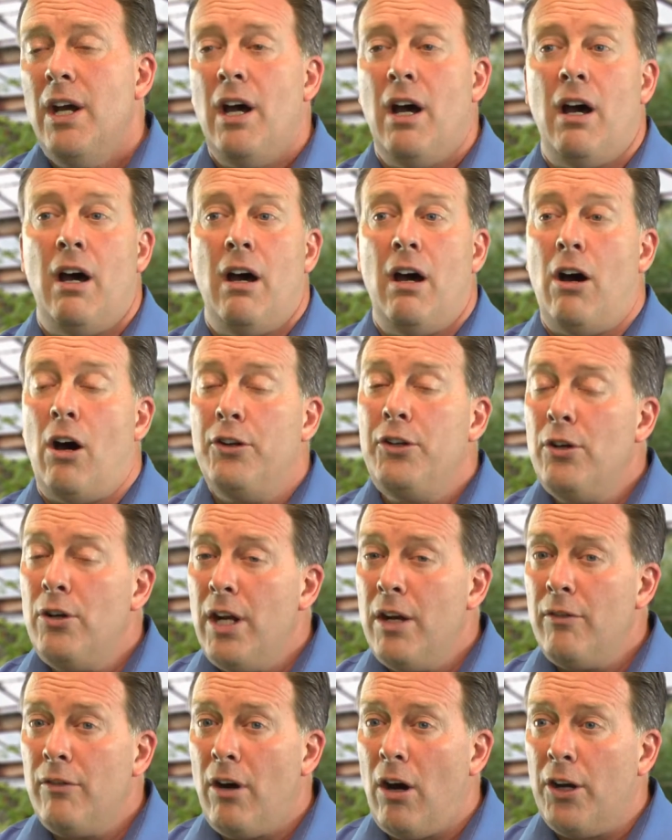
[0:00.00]
on
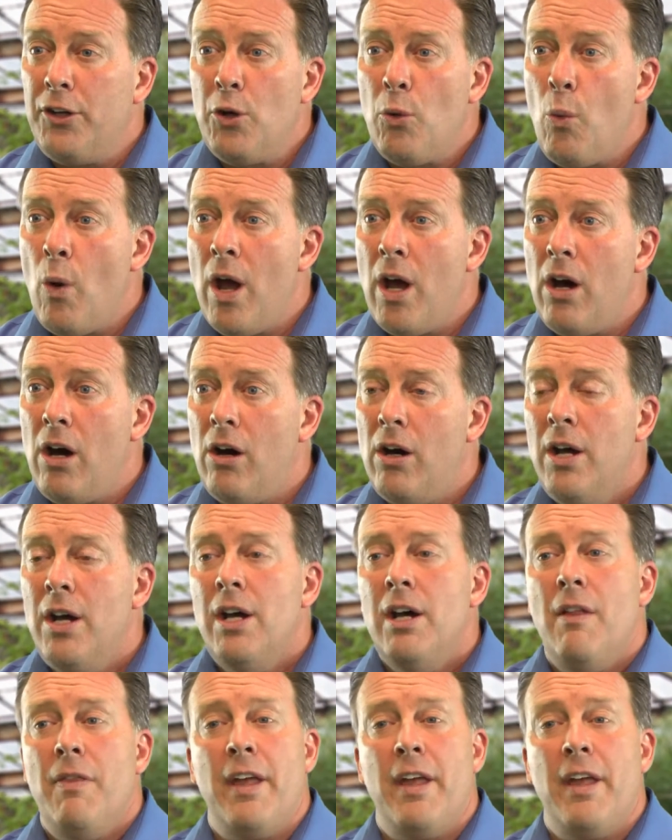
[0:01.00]
your well.